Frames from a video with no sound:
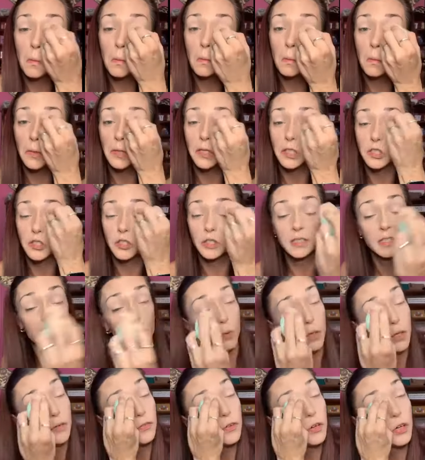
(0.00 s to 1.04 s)
with a trick that
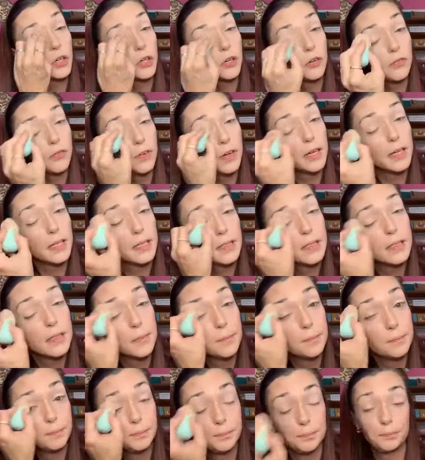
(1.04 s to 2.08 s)
works for your face.
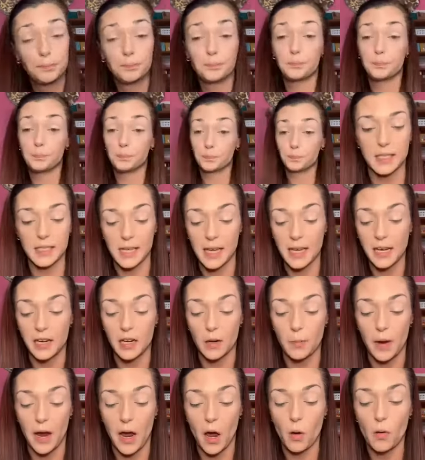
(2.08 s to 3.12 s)
Excited
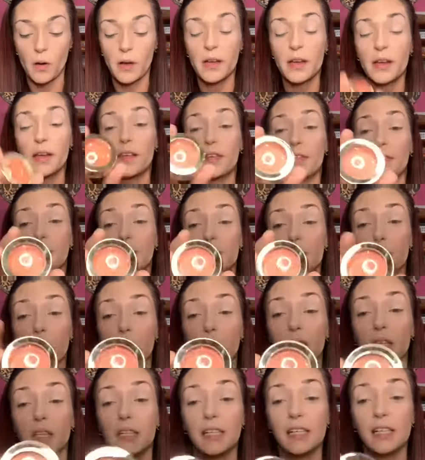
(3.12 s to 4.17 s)
about this
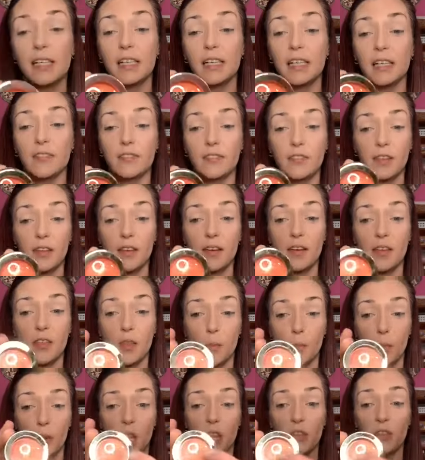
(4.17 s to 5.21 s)
Believe,
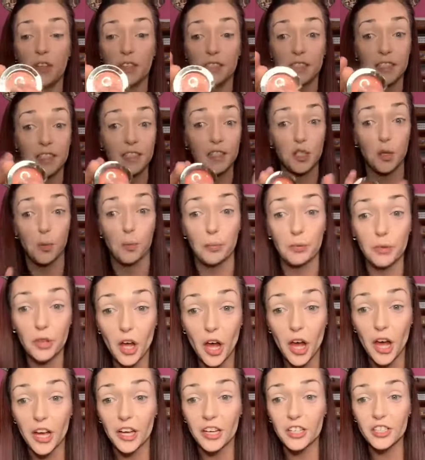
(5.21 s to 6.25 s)
this is the
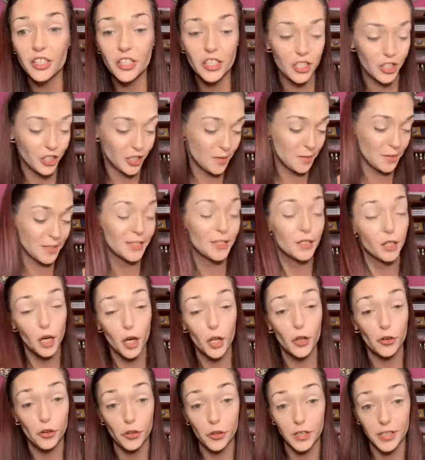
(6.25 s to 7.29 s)
blush. It's supposed to
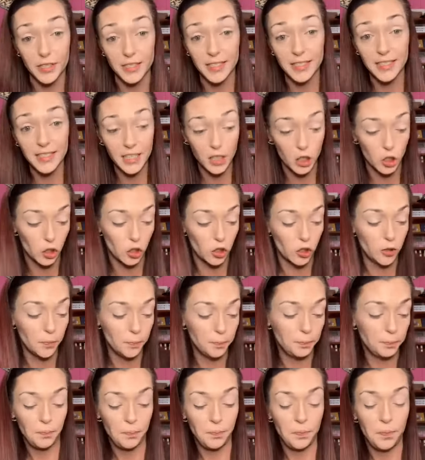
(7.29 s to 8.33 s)
color the concealer.
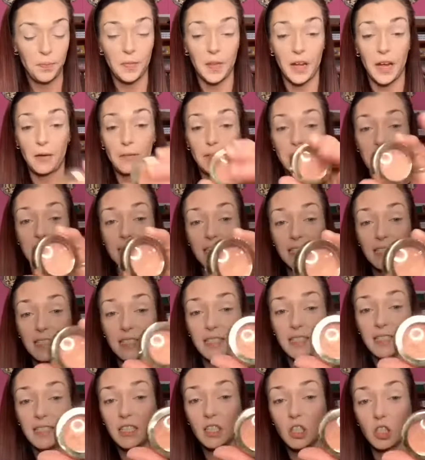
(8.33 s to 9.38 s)
That was the
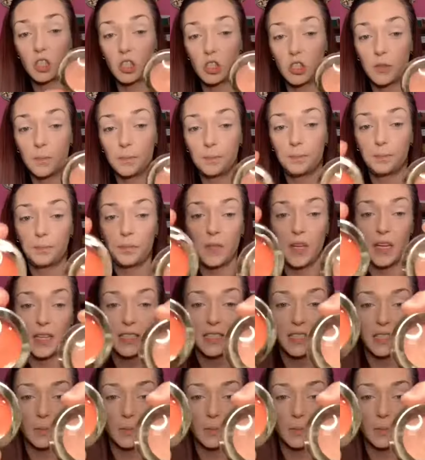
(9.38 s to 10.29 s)
concealer. That's the